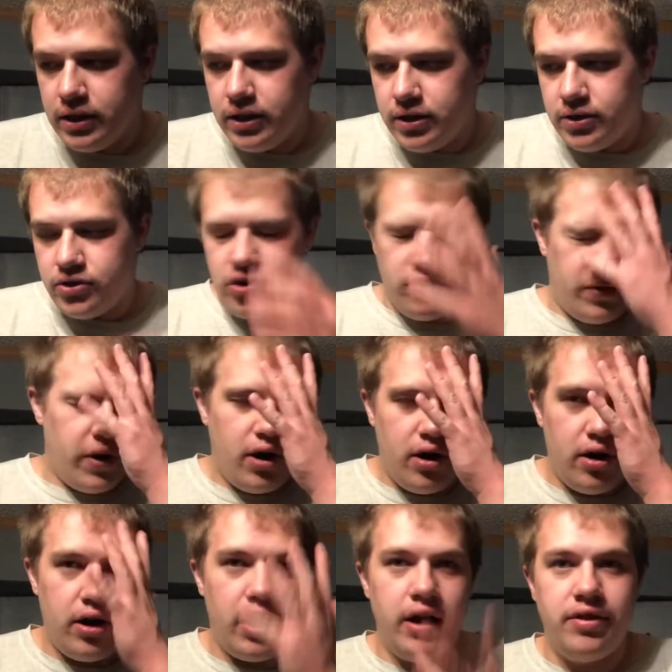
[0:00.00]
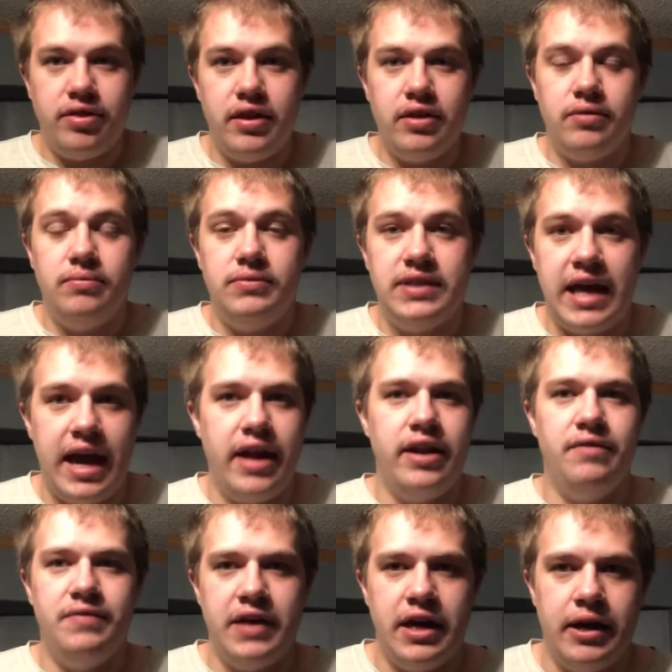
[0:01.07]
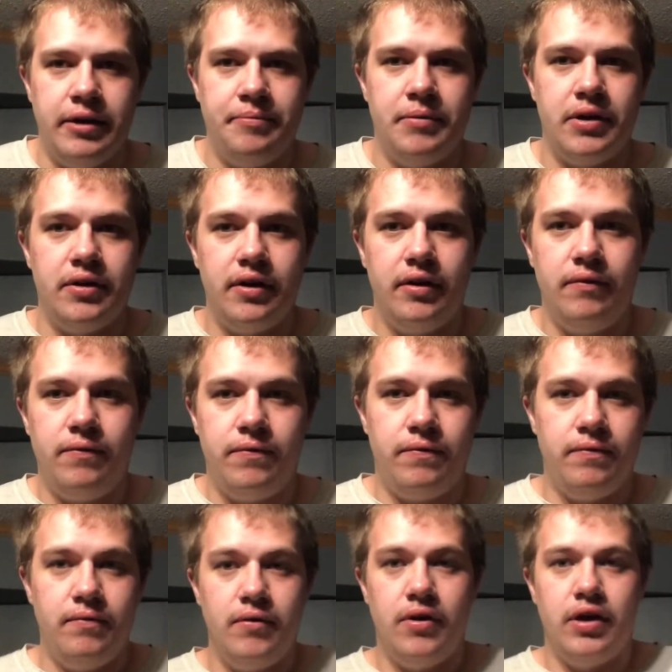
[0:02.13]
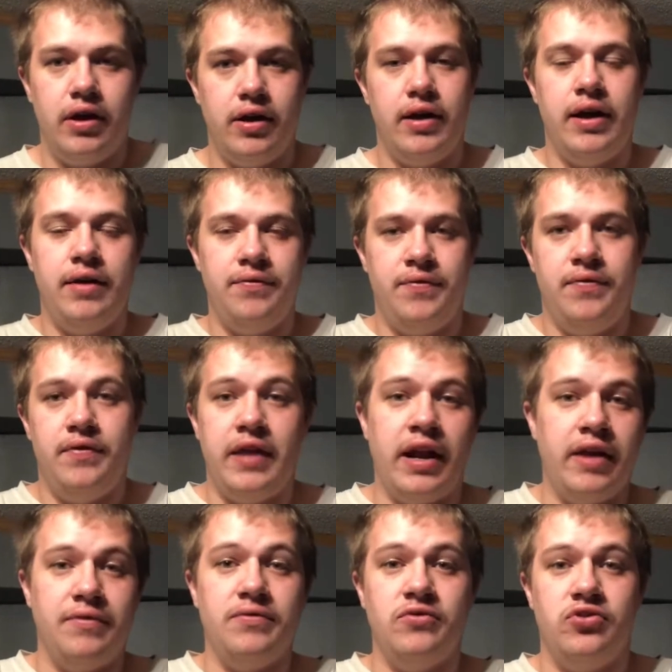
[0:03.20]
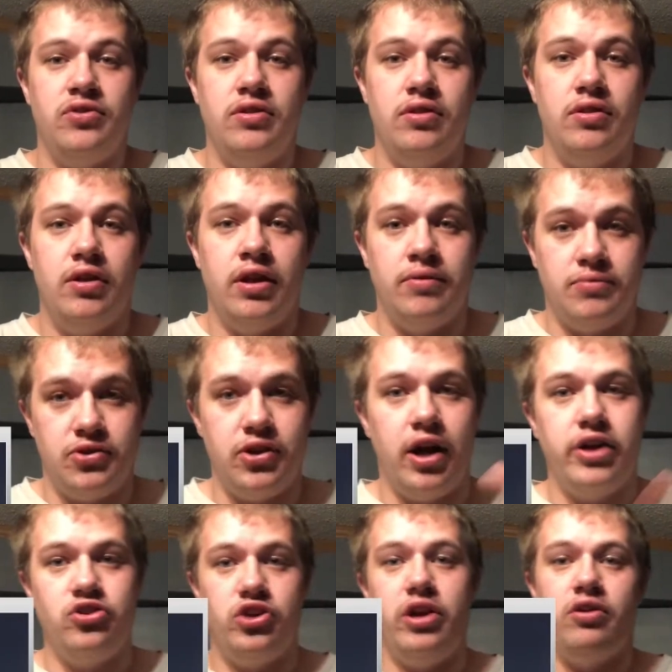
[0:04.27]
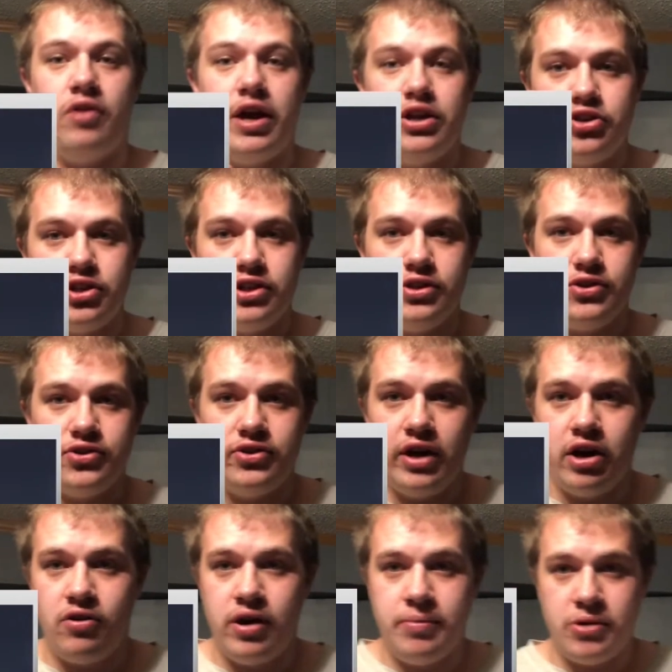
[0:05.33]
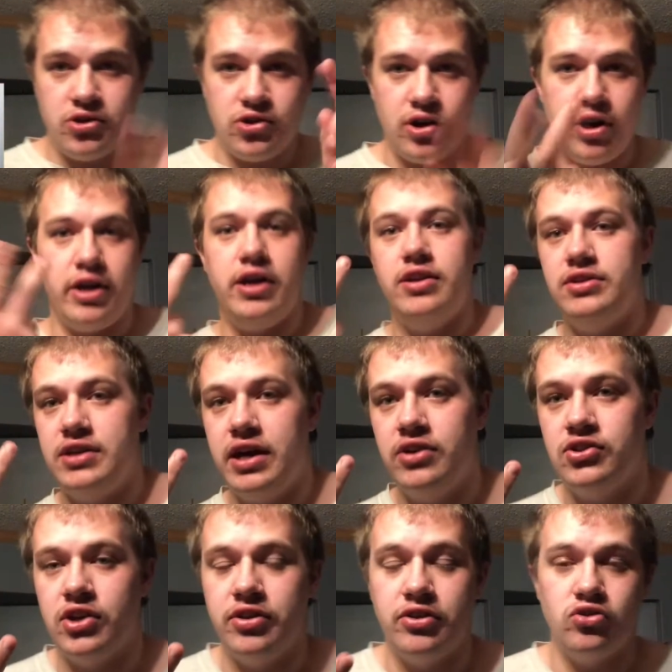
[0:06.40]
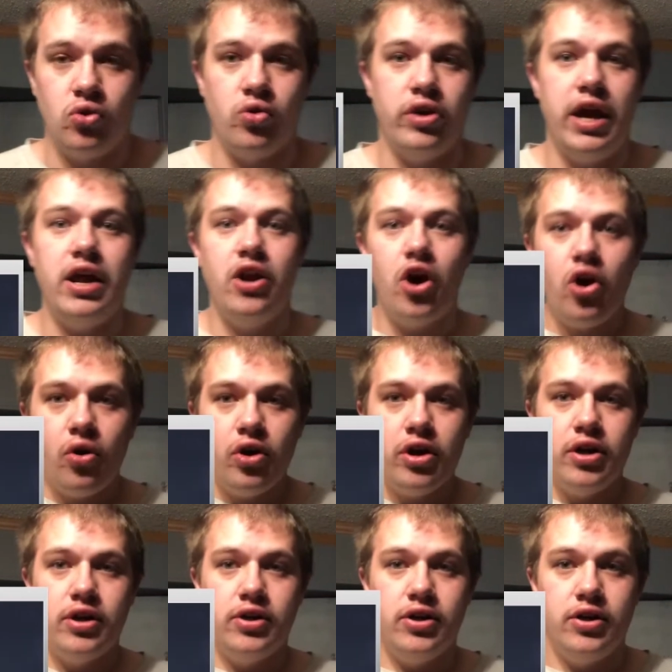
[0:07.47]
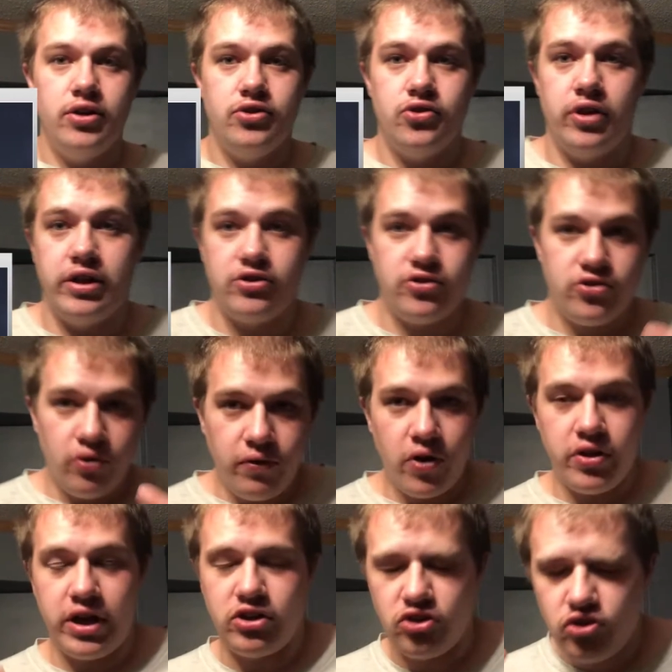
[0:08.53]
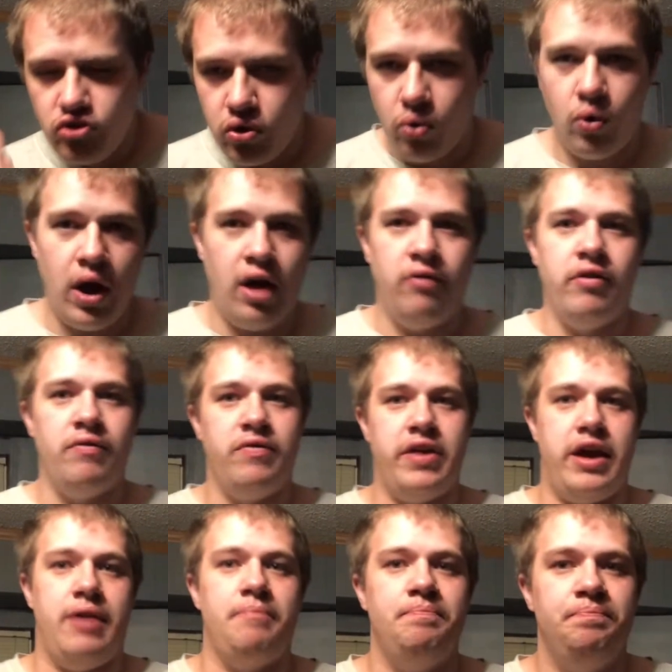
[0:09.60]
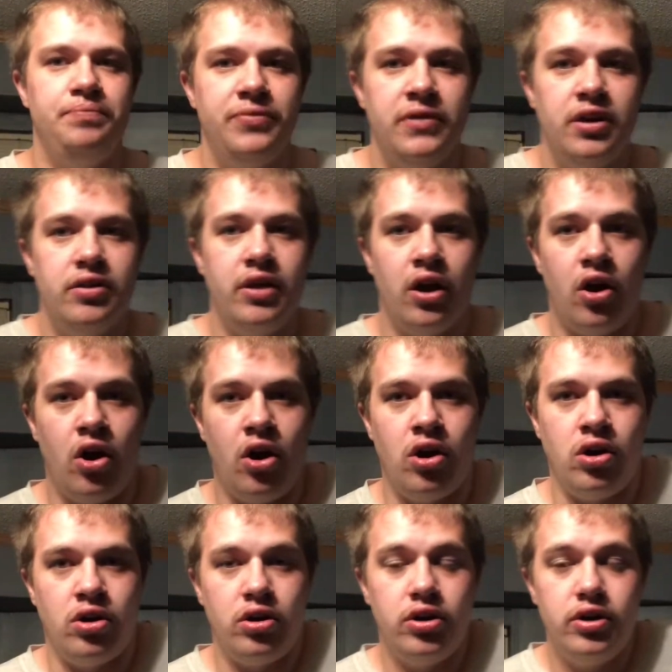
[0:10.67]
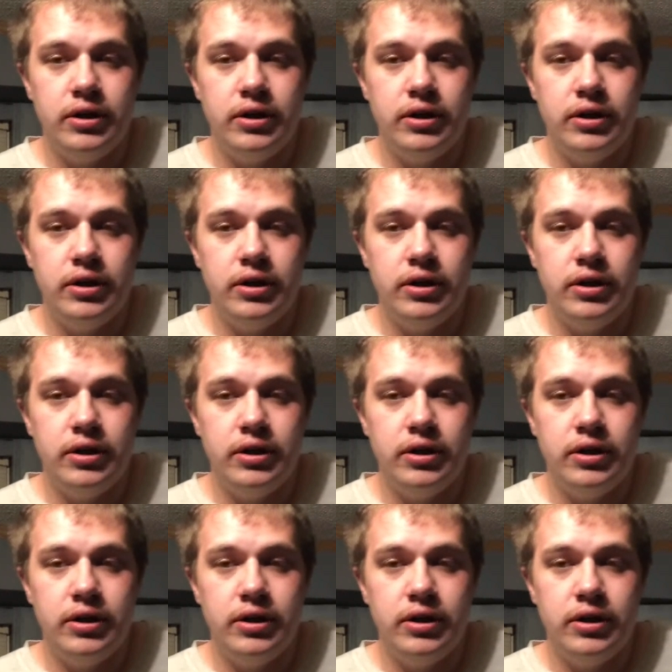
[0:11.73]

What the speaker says: So far, I think 10 of them that Sonic Generations, Diorama, Sonic and Tails on the Tornado. So far that's 12 of them that are